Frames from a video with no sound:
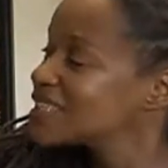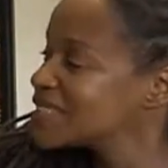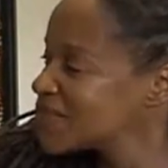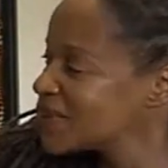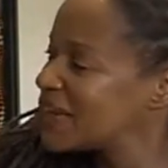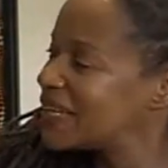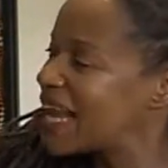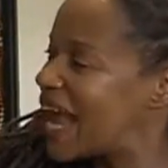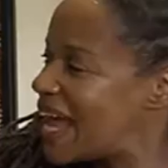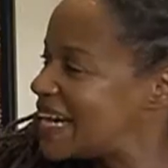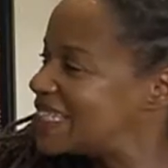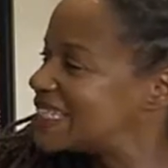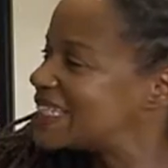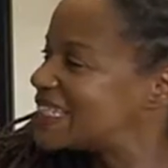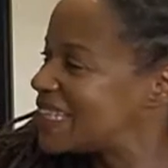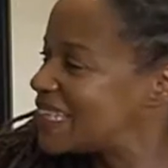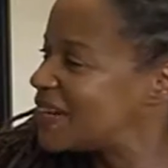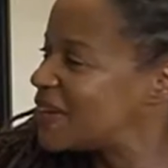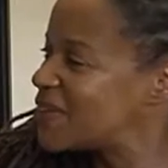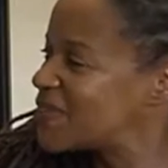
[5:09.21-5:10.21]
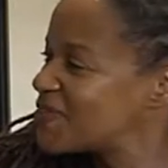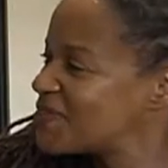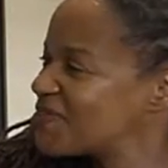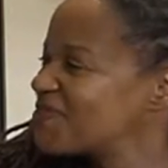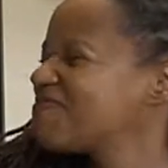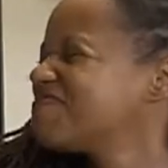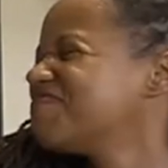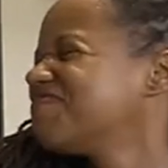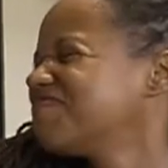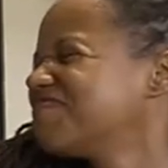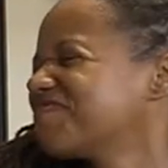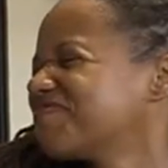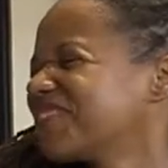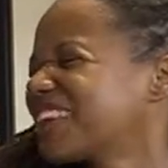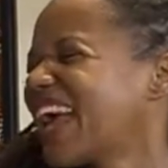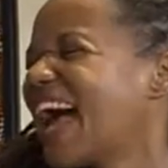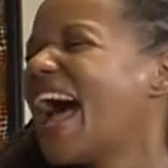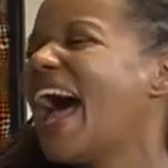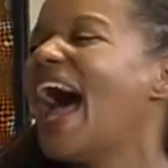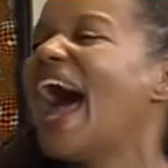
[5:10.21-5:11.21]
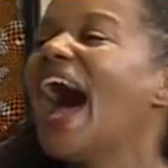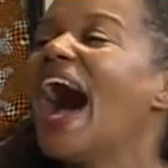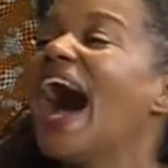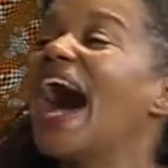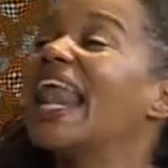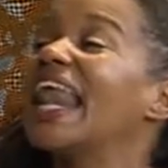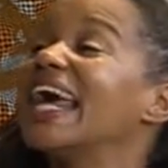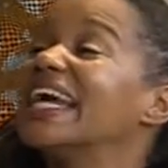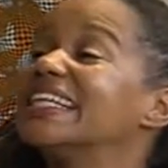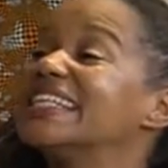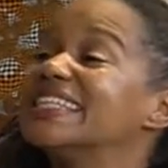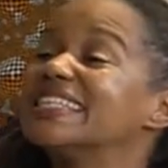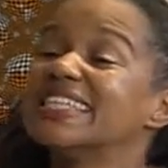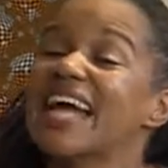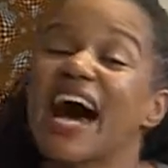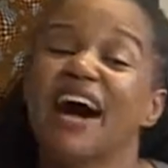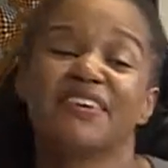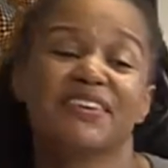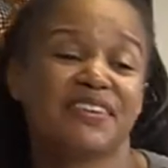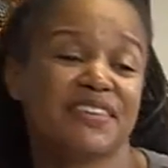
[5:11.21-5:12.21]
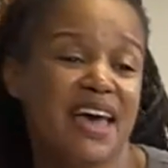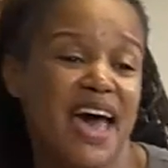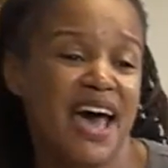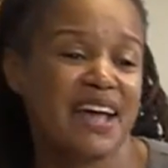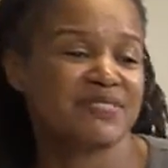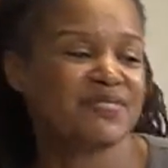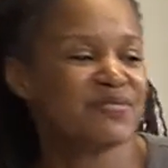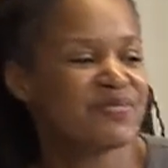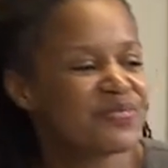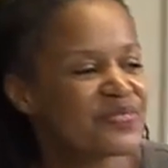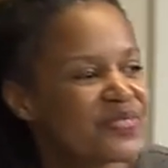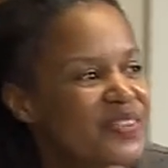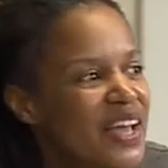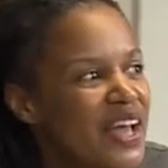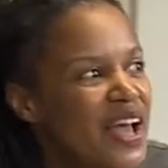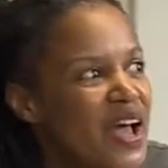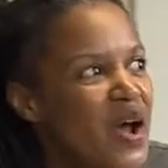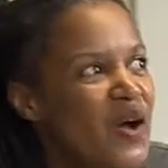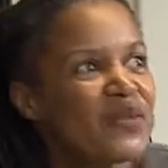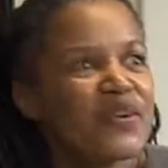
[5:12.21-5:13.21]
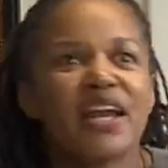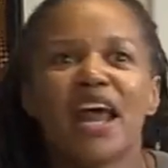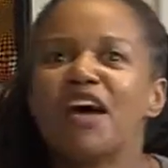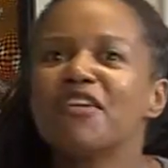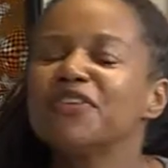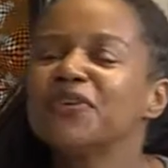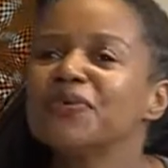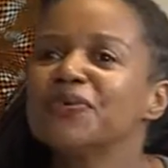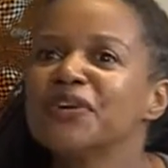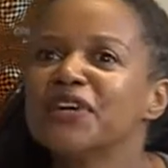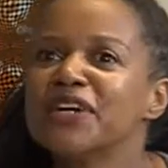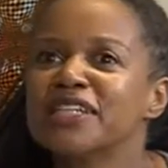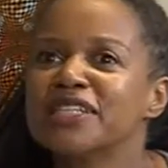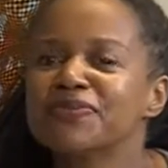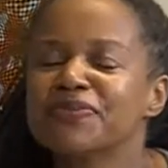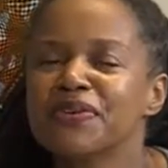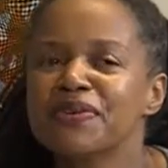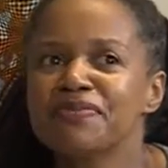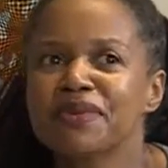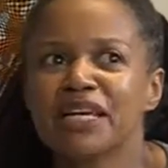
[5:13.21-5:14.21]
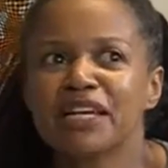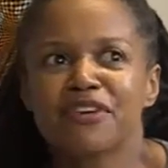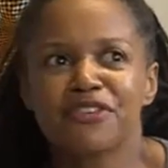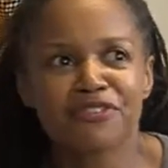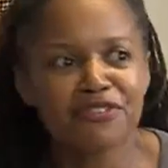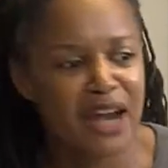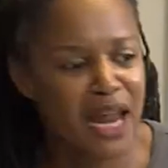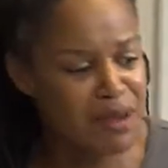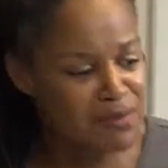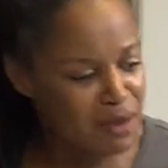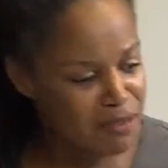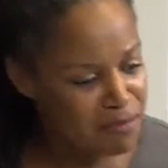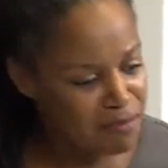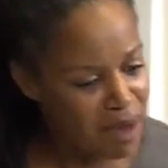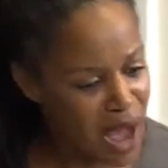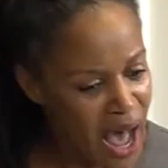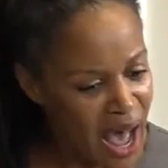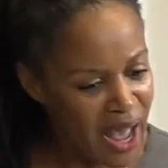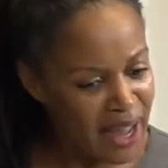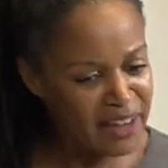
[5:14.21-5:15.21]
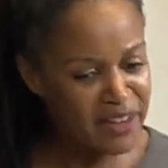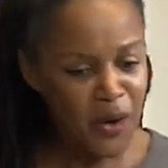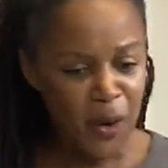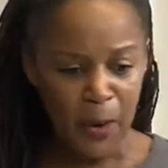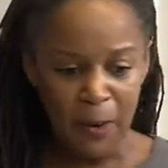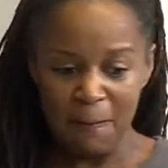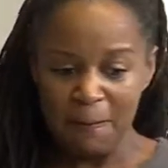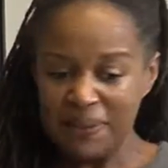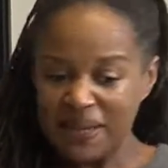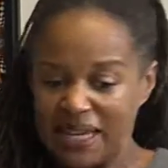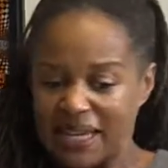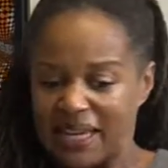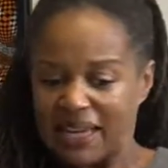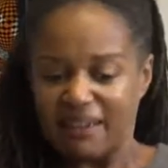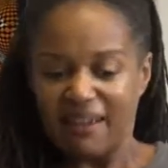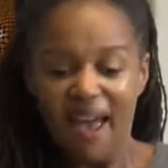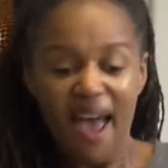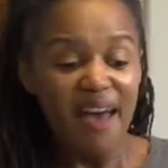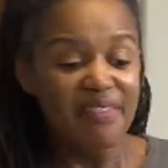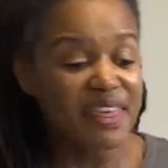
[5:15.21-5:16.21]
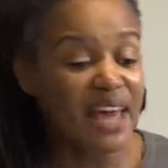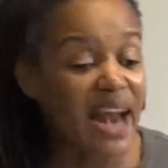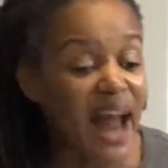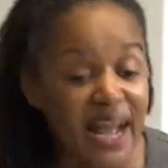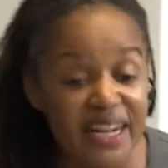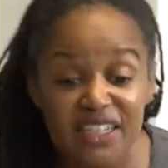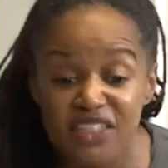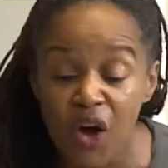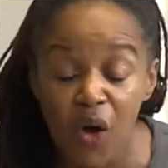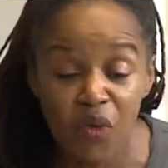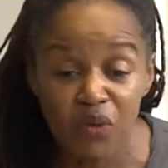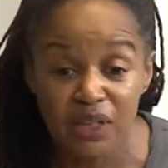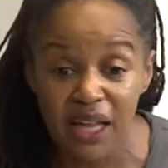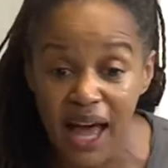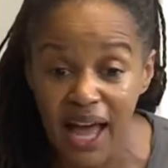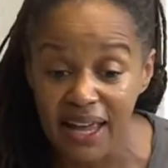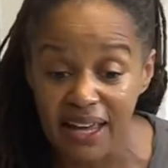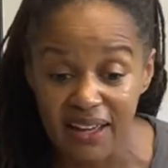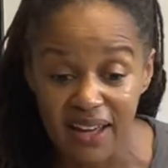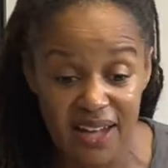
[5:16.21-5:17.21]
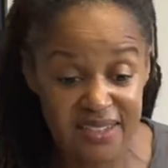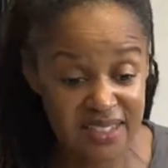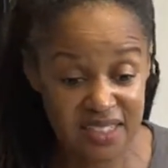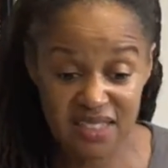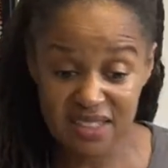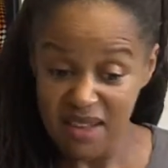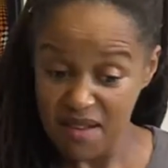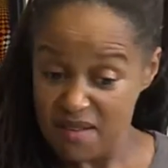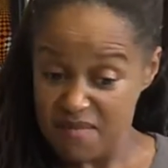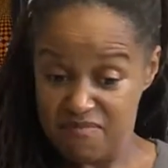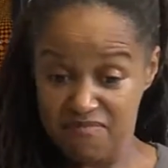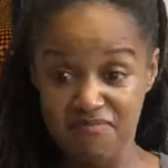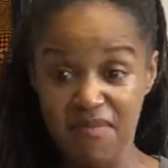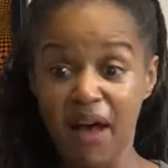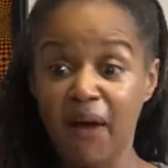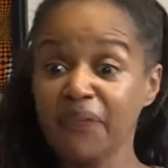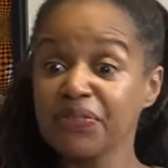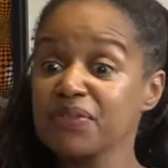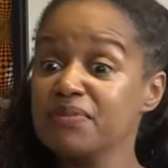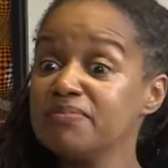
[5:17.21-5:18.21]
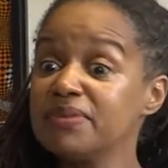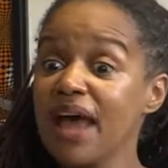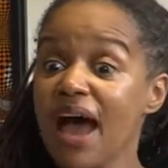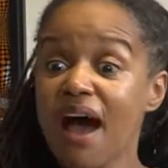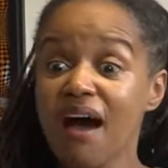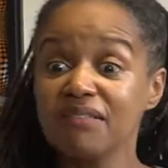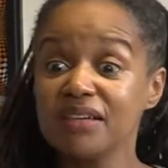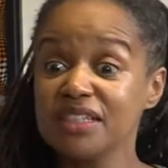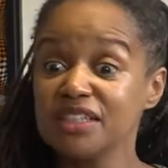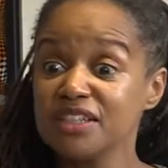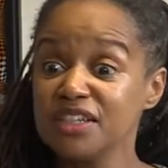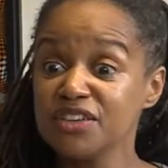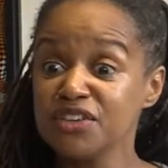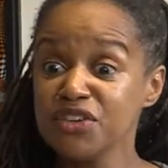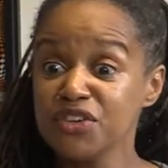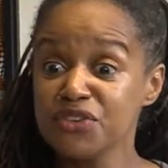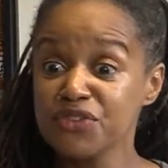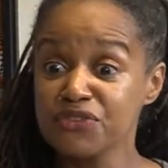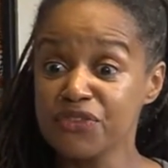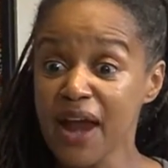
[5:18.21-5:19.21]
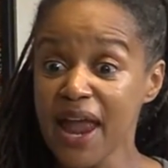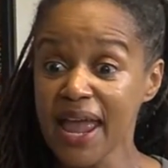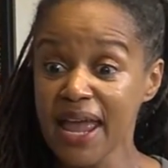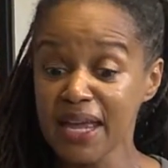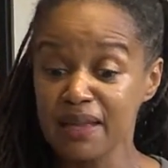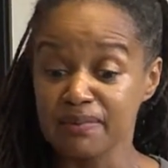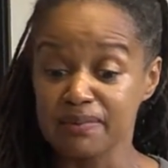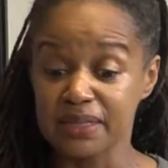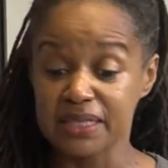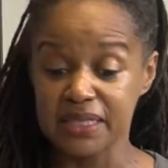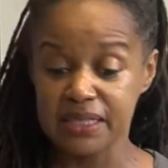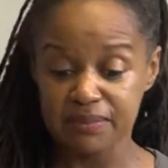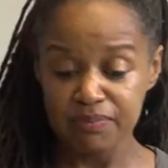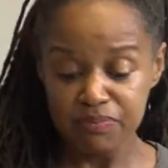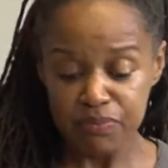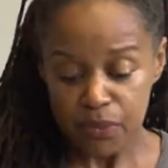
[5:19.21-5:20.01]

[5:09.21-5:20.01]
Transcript: Lloyd Angelino. I like the sound of that. Whenever words put me in a frame of mind or being that I don't like, I just melt them down into new frames.